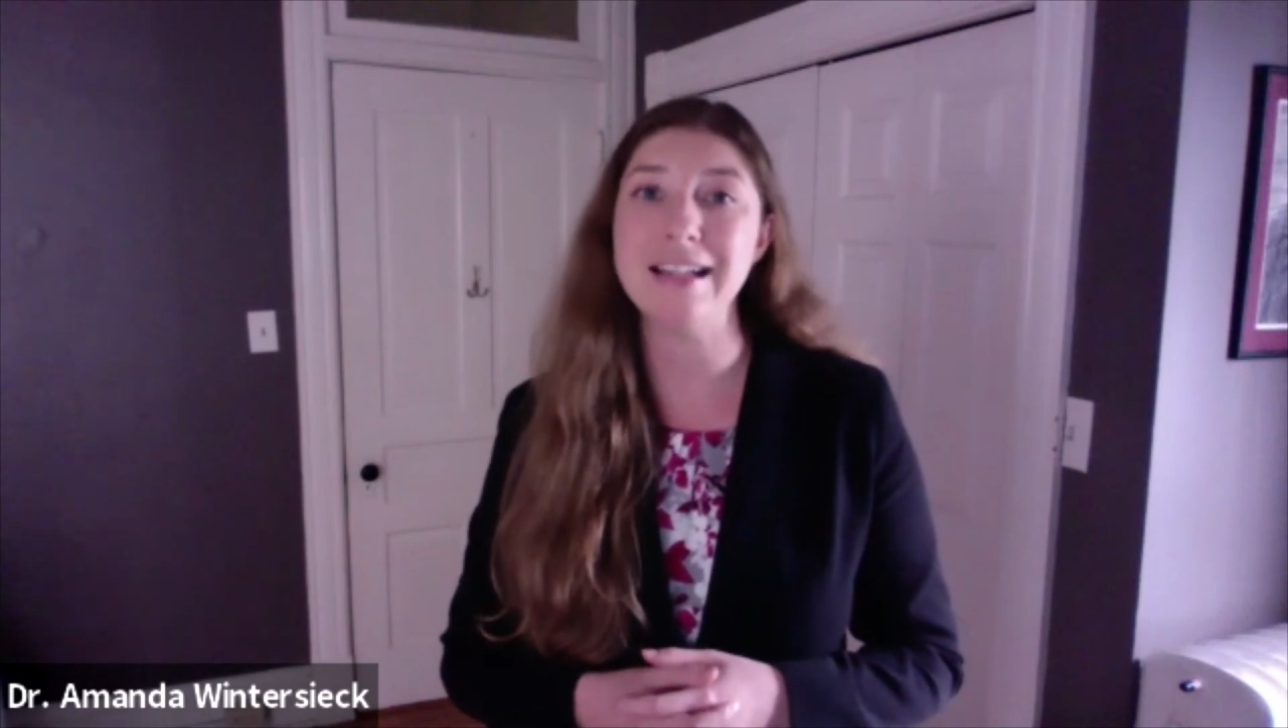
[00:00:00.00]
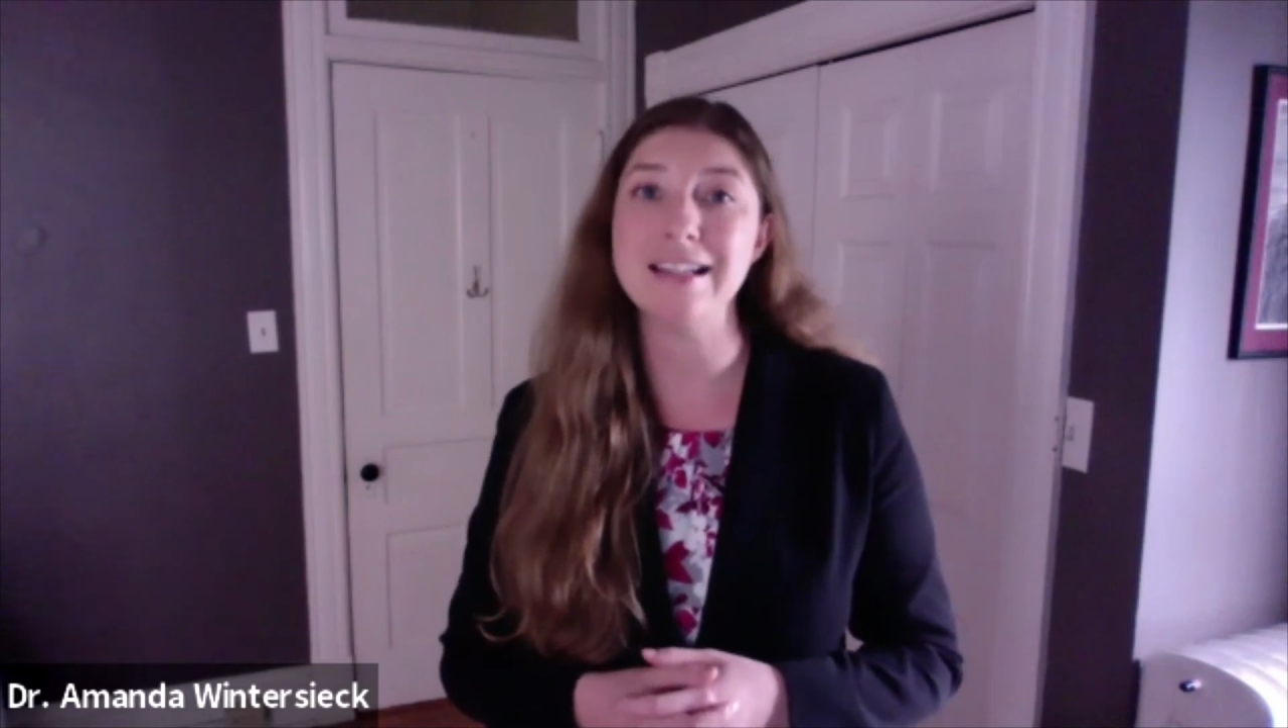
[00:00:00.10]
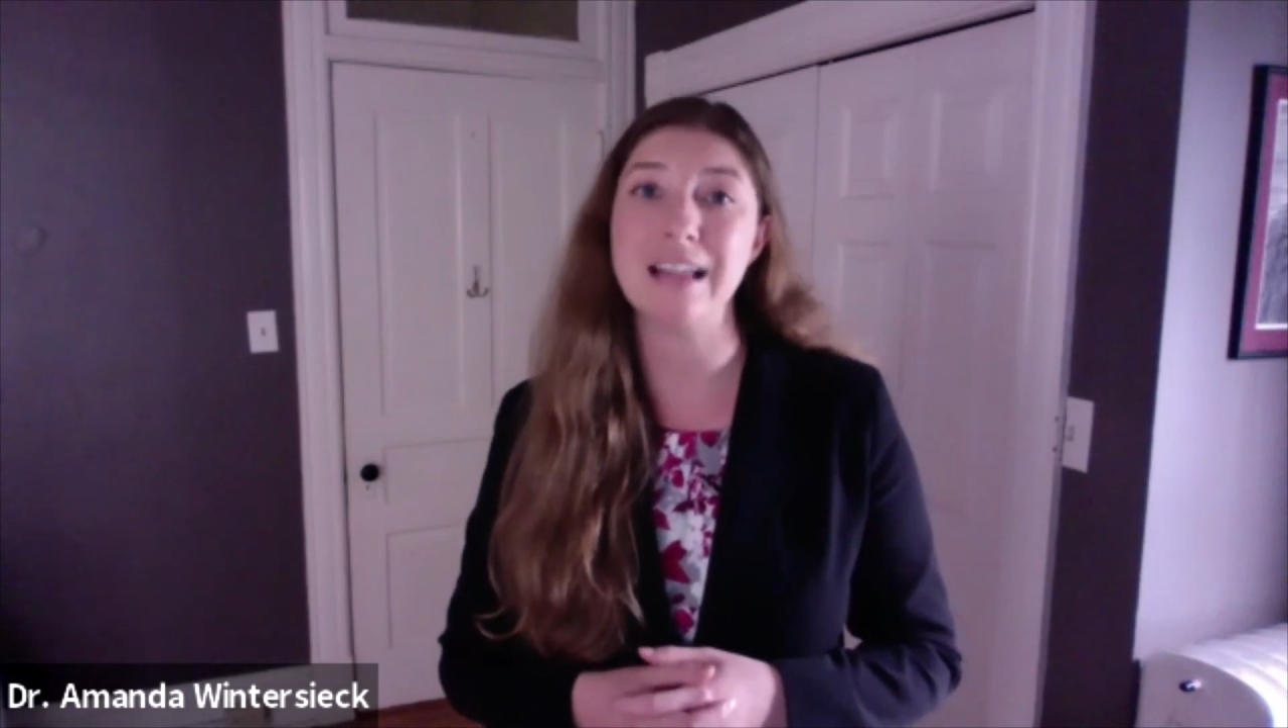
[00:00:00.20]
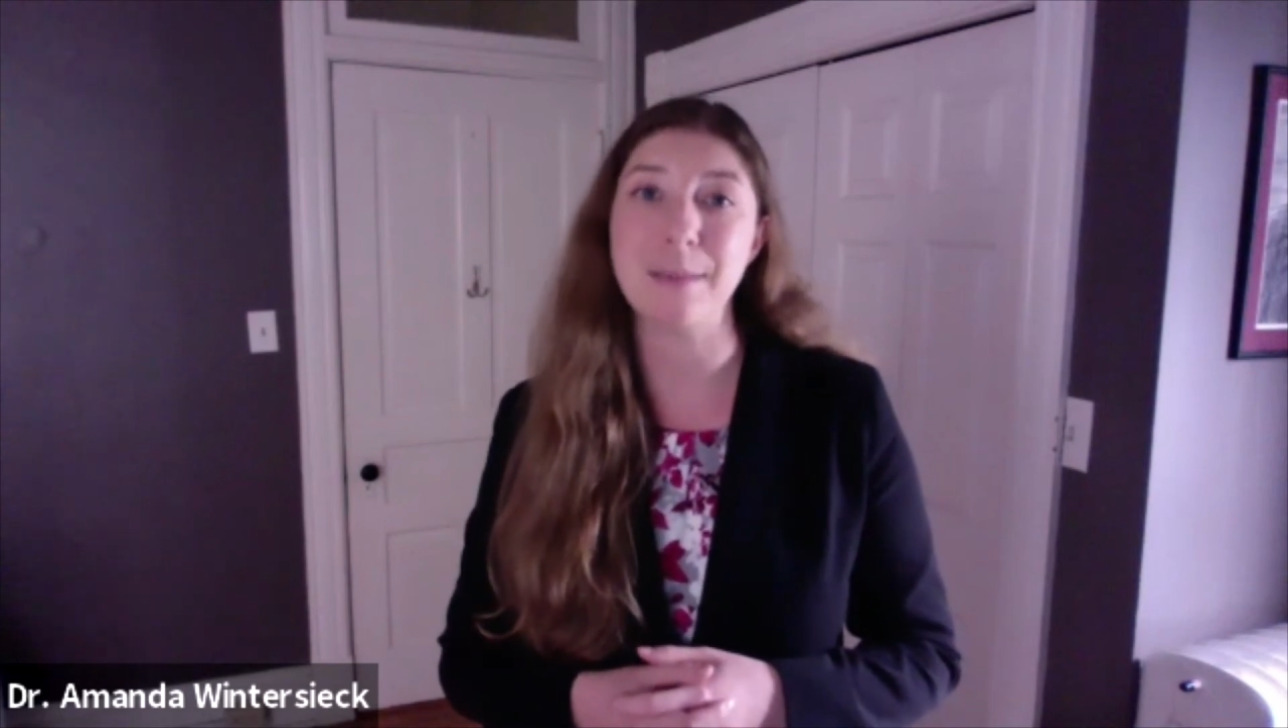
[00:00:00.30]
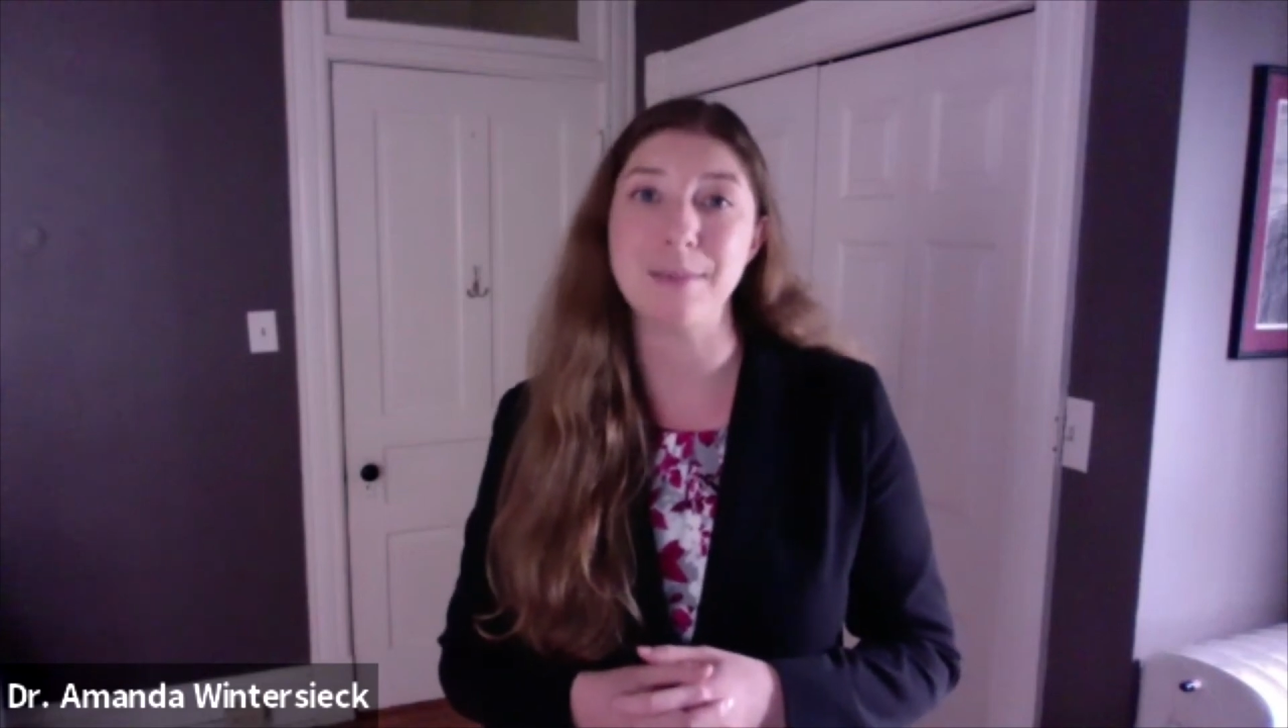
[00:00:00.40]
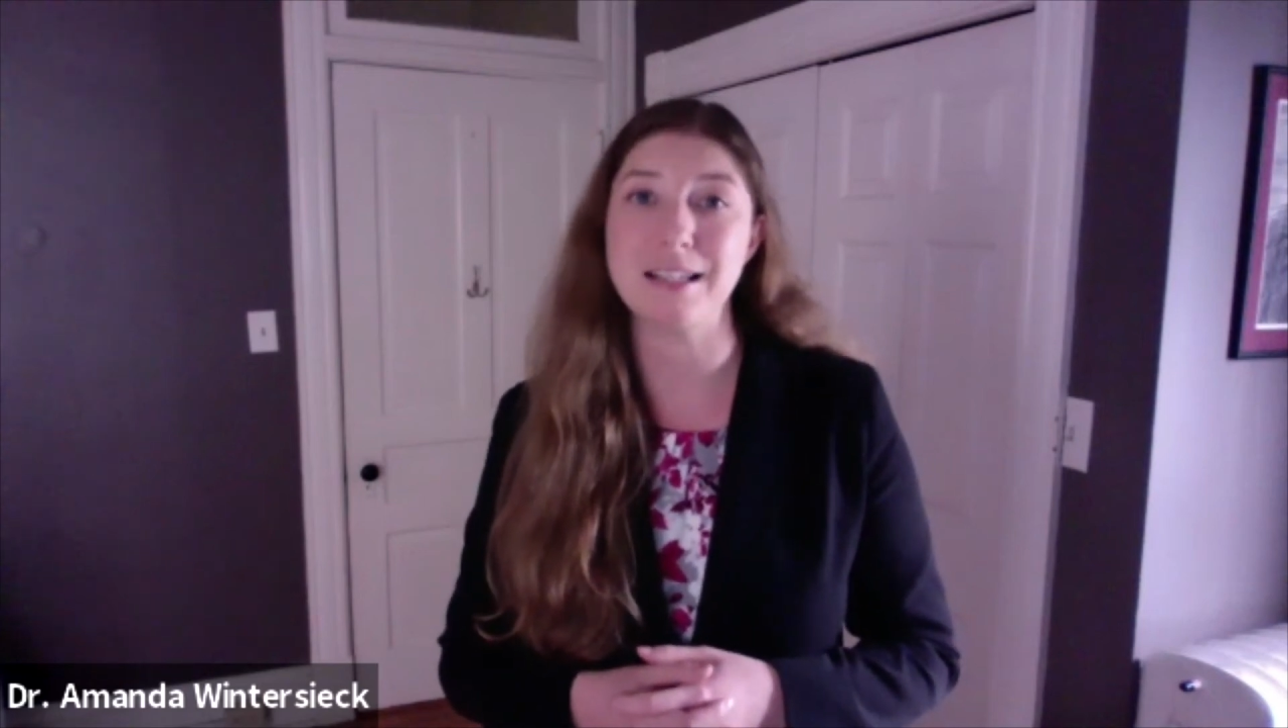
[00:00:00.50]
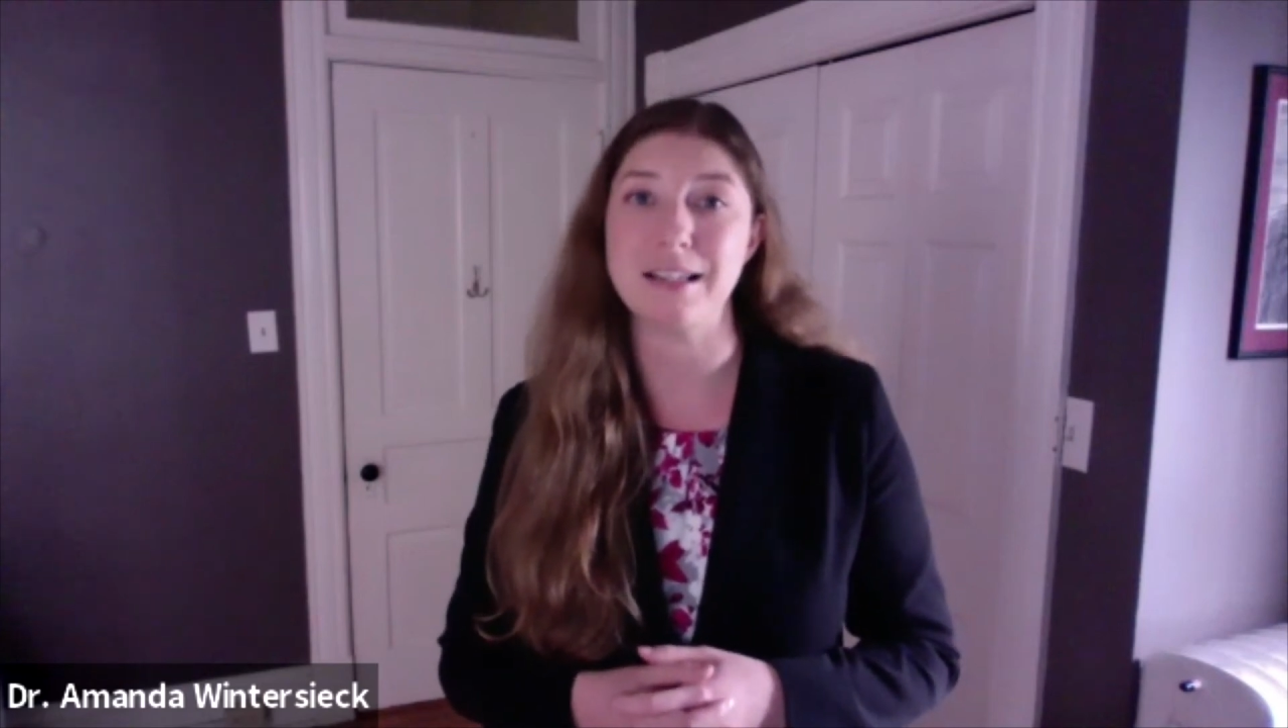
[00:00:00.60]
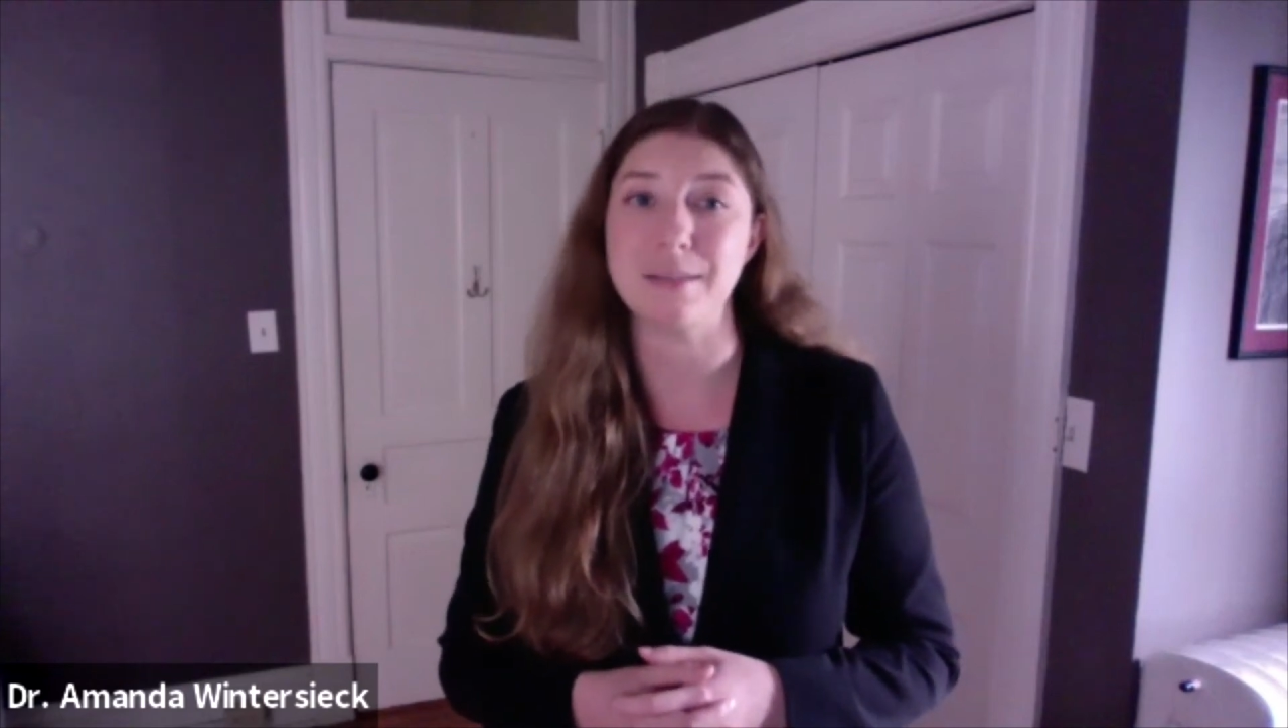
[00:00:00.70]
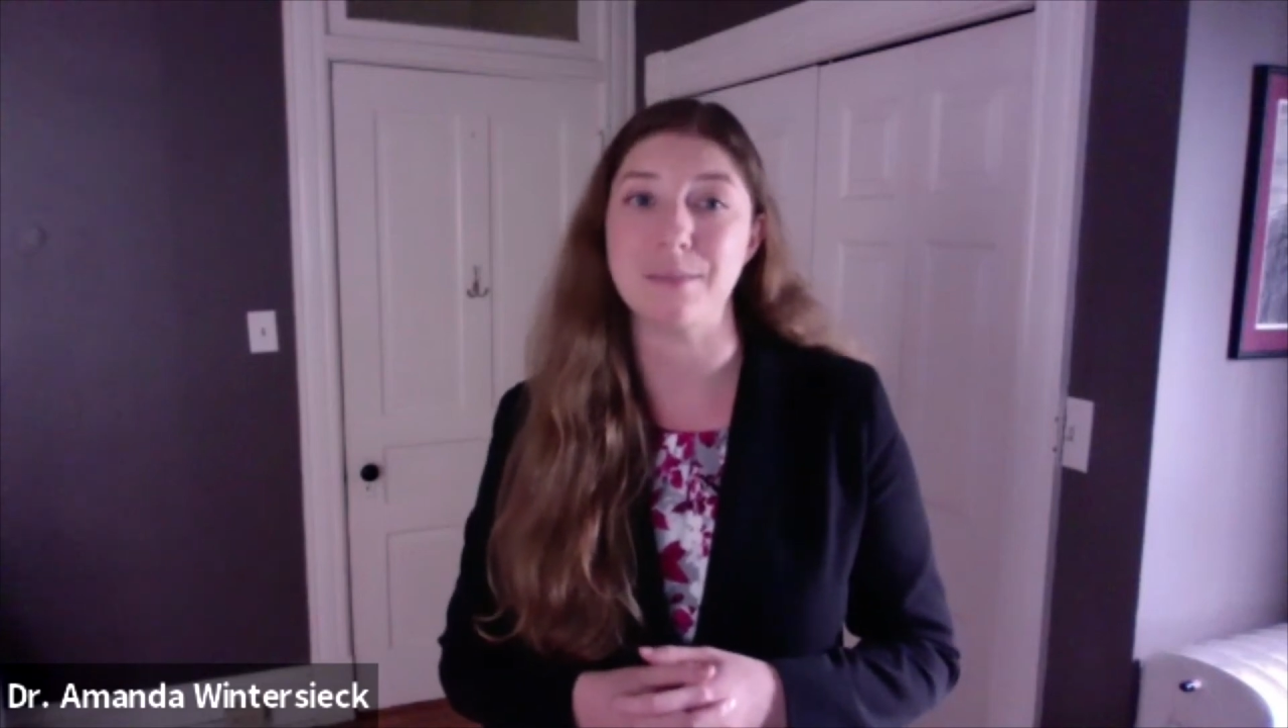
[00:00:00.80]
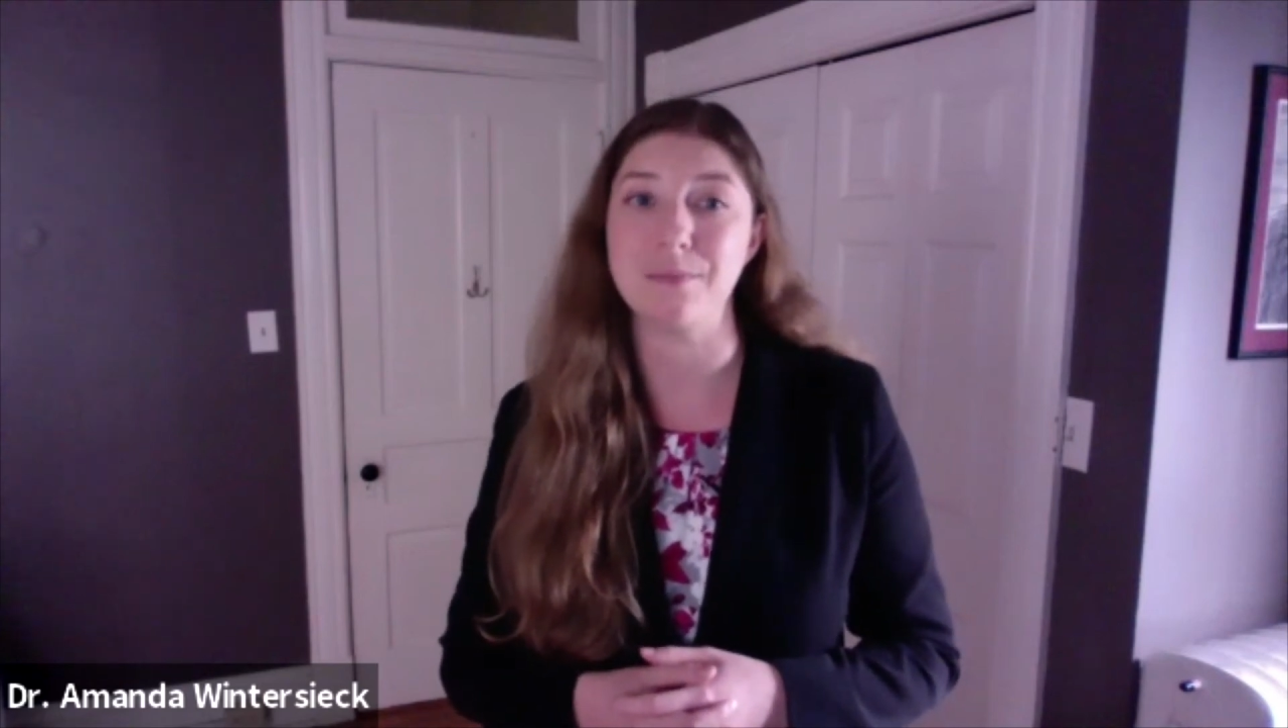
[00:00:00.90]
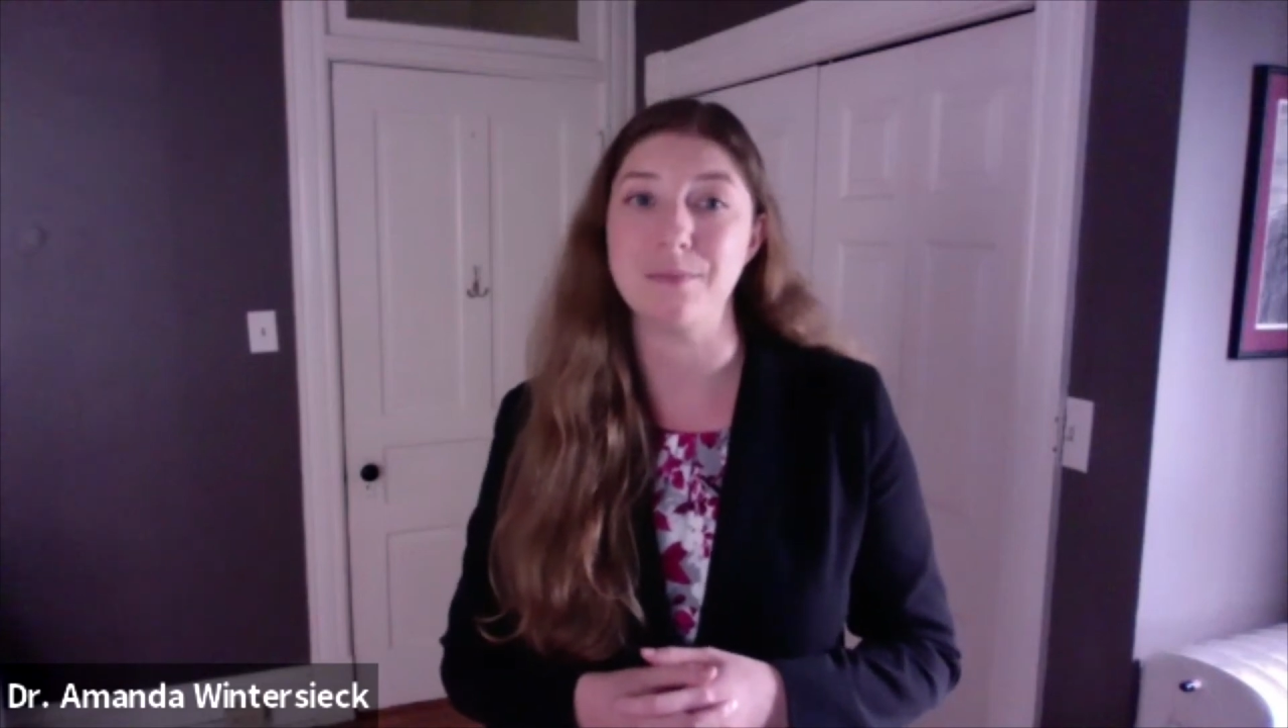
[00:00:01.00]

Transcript: skepticism.